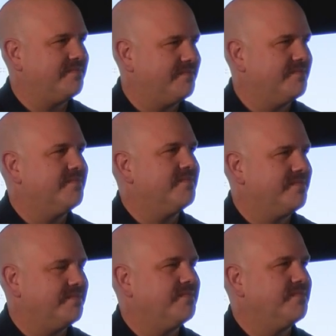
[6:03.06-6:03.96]

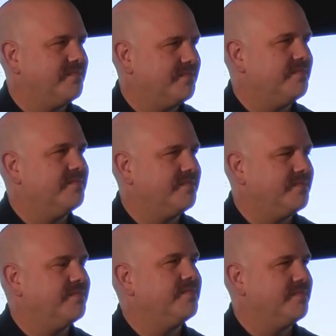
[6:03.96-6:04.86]

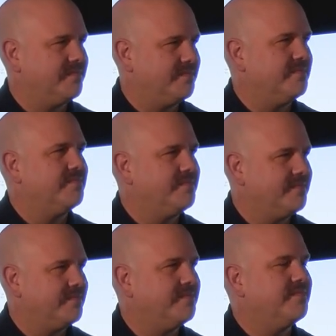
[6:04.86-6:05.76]

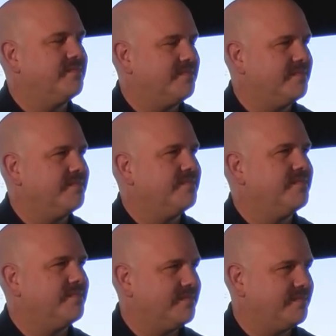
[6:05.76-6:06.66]

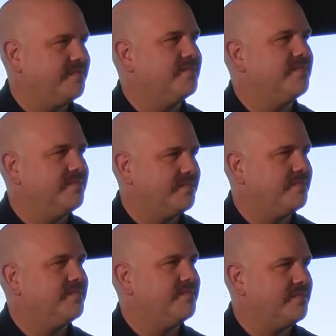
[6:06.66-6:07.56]

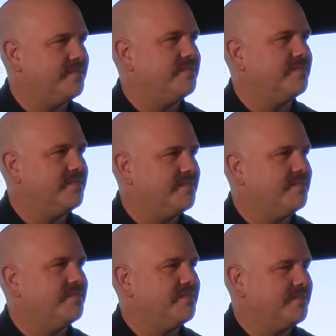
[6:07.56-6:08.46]

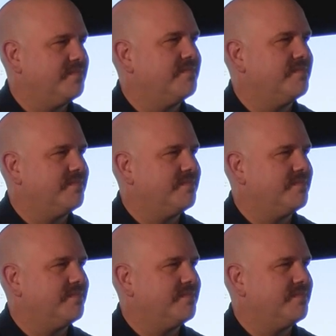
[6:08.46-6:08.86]
[no speech]